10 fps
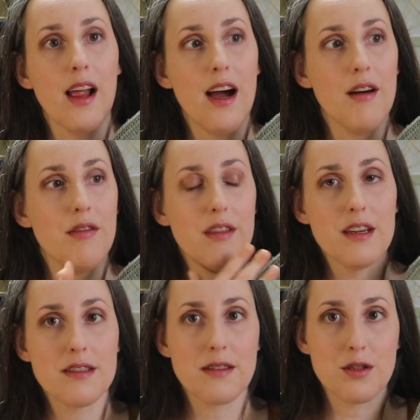to have
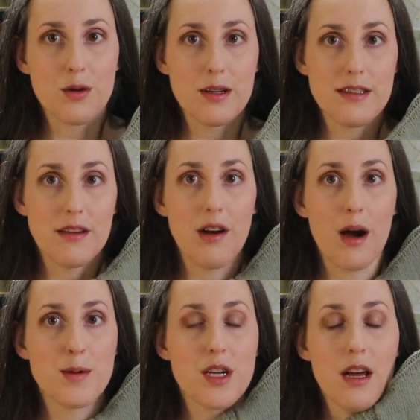this short sleeve
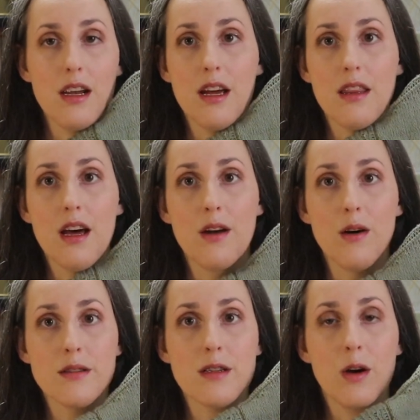option and then
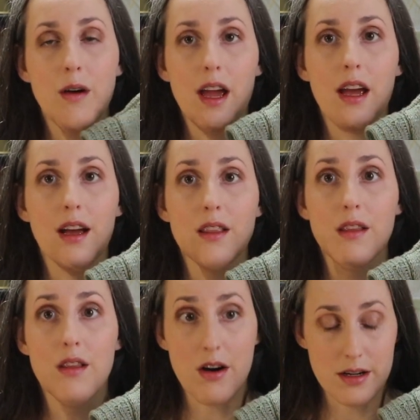also a
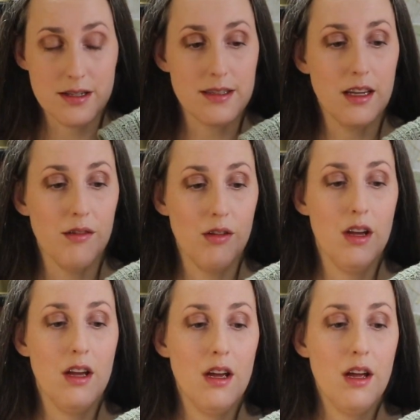long sleeve
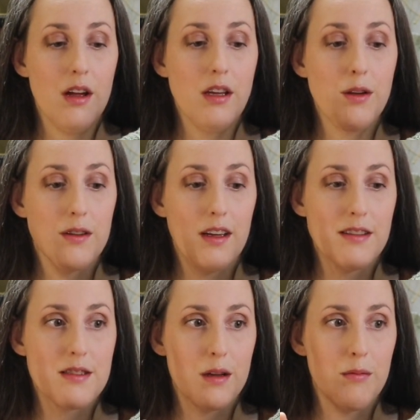using
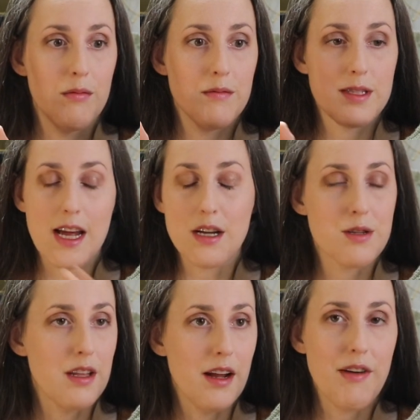some stash
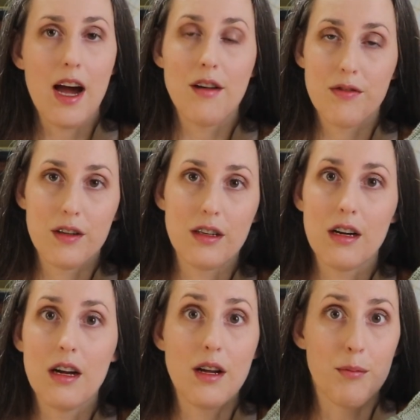that I've had for
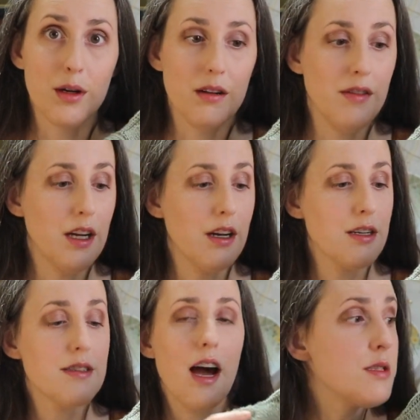a number of
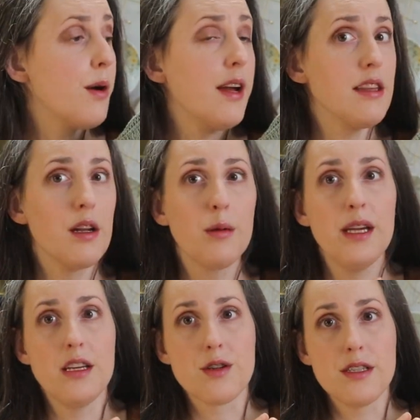years. So I think it'll be
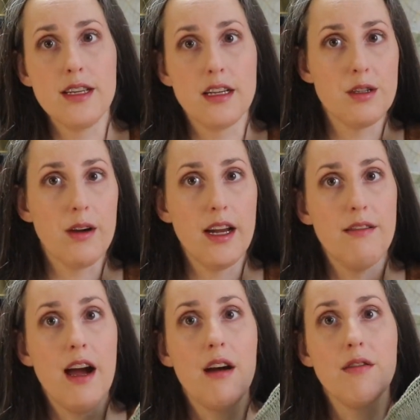interesting to kind of
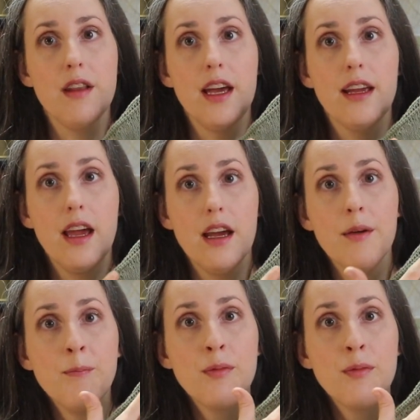have like a